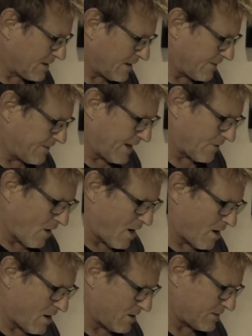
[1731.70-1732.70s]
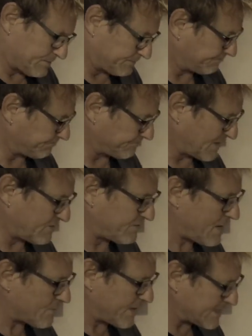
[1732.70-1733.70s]
There are,
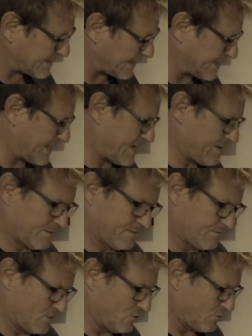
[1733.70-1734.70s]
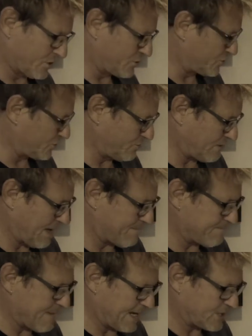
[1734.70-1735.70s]
theoretically, you can do a
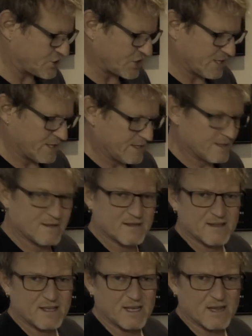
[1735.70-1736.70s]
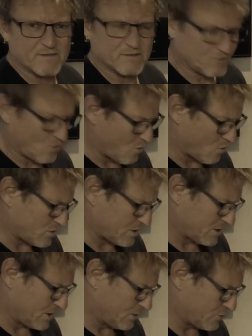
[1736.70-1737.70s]
major 11th chord,
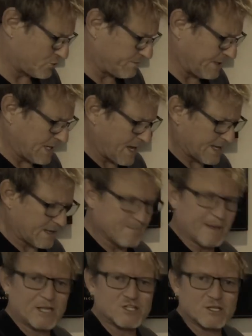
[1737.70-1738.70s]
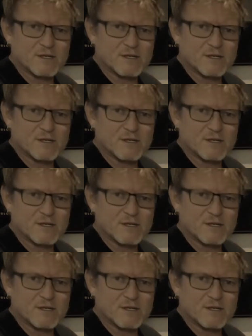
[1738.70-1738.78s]
which would be like a major